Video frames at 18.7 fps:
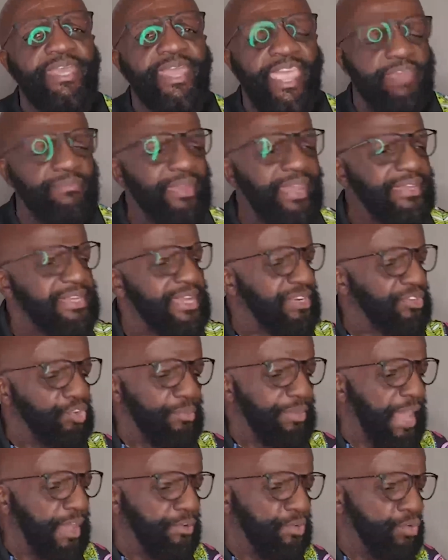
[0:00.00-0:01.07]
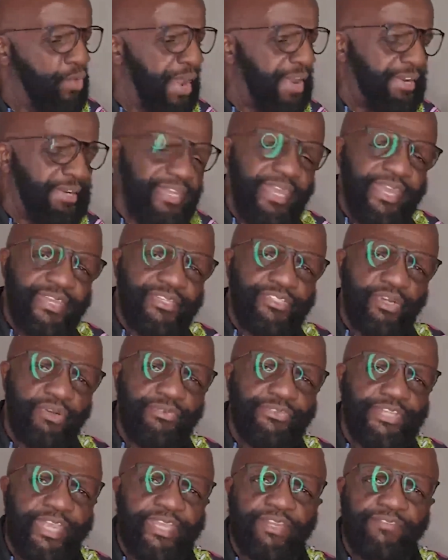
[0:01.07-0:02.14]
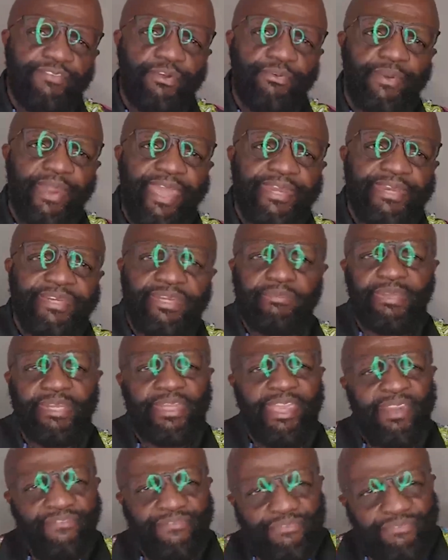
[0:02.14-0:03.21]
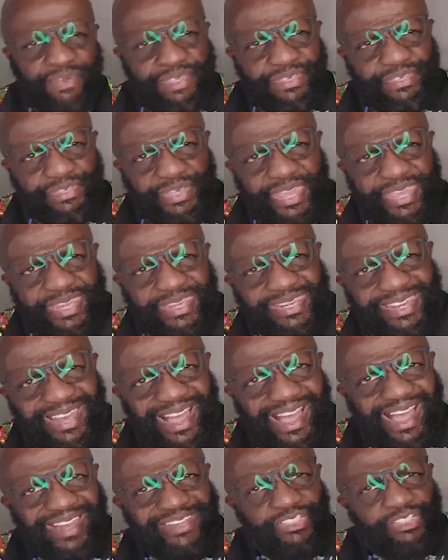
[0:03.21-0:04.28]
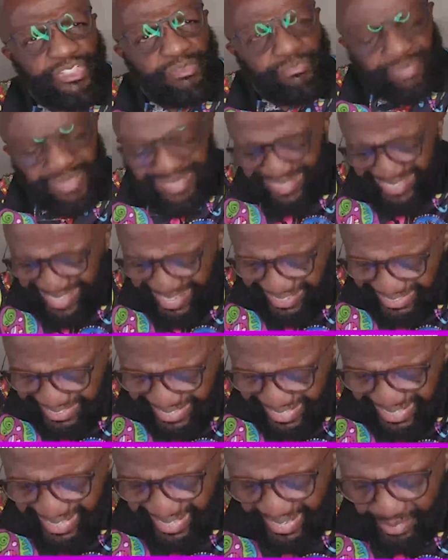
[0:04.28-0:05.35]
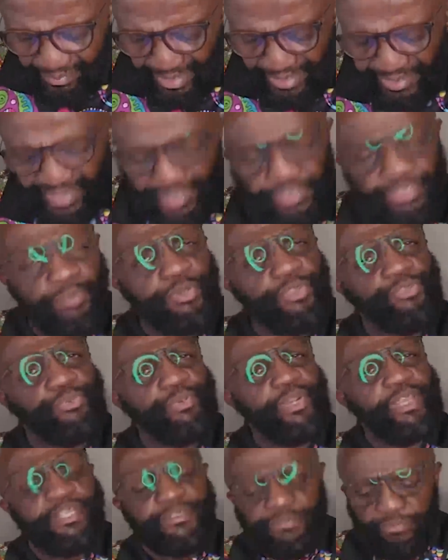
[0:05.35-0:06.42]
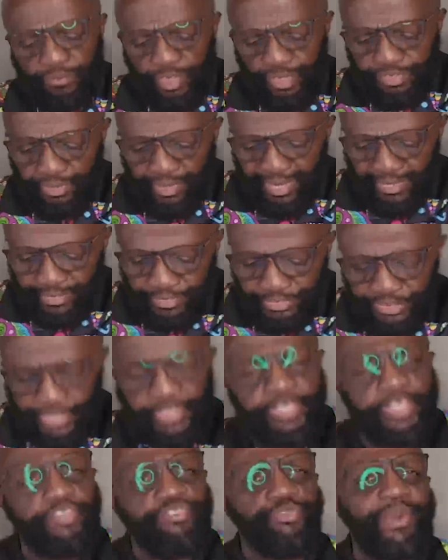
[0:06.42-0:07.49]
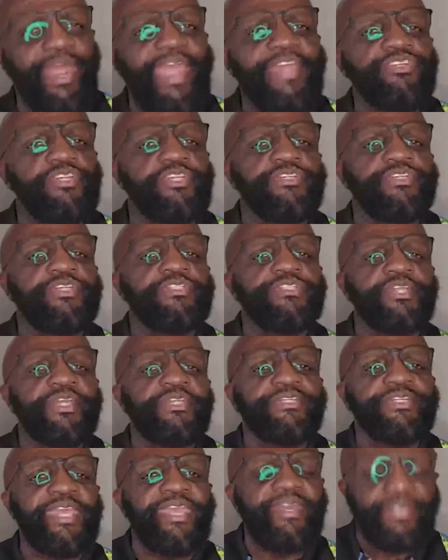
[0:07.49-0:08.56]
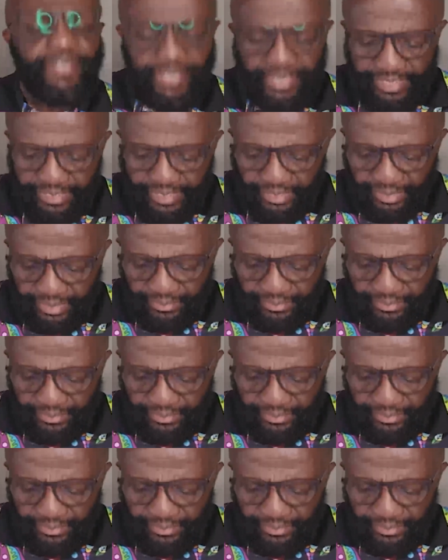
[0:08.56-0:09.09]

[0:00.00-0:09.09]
Amen. No matter what it is, don't take it for granted. Amen. Everything God should be in it. Amen. Now, number three, you got to seek his righteousness daily.